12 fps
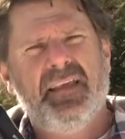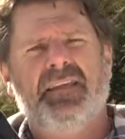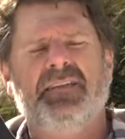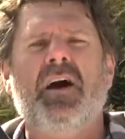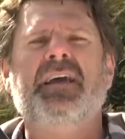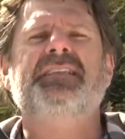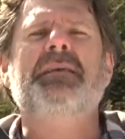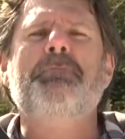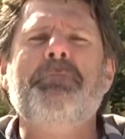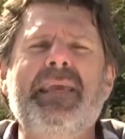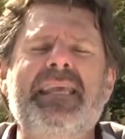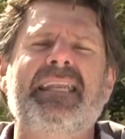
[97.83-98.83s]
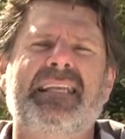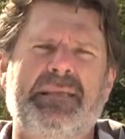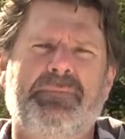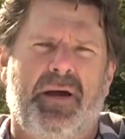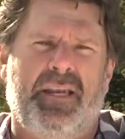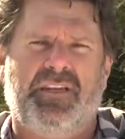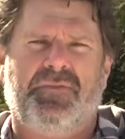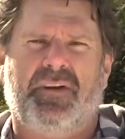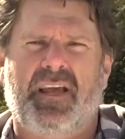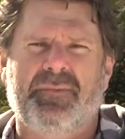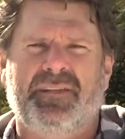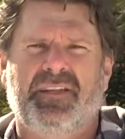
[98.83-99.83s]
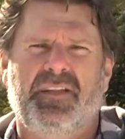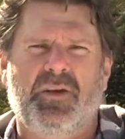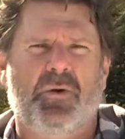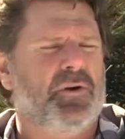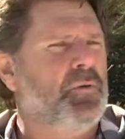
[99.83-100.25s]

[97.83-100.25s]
The dog is immediately punished for coming to the owner,